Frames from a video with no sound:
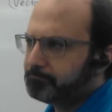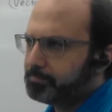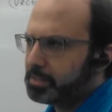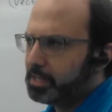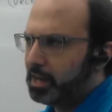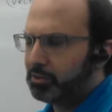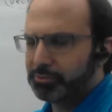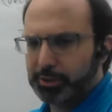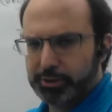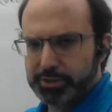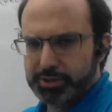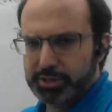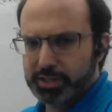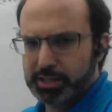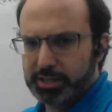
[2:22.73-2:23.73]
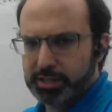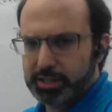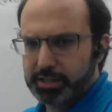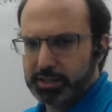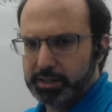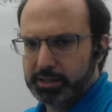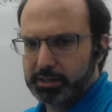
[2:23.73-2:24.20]
How far is the
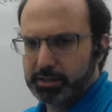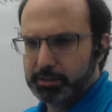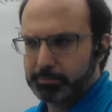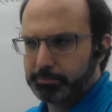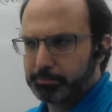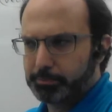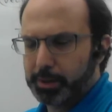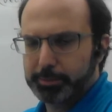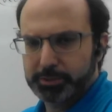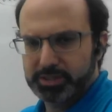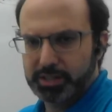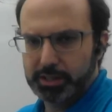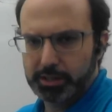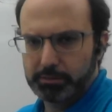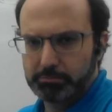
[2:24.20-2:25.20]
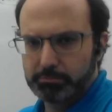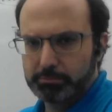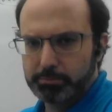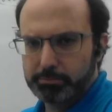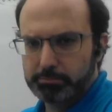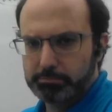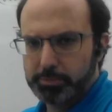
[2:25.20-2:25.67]
bubble tea,
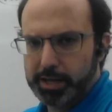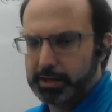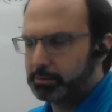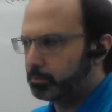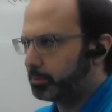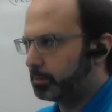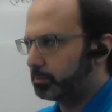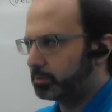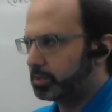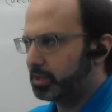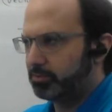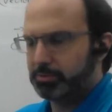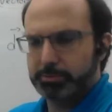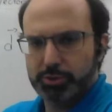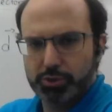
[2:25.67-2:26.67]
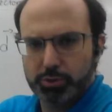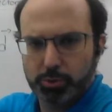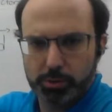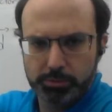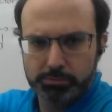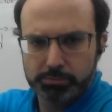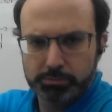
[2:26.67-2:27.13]
Pandal bubble tea from the school?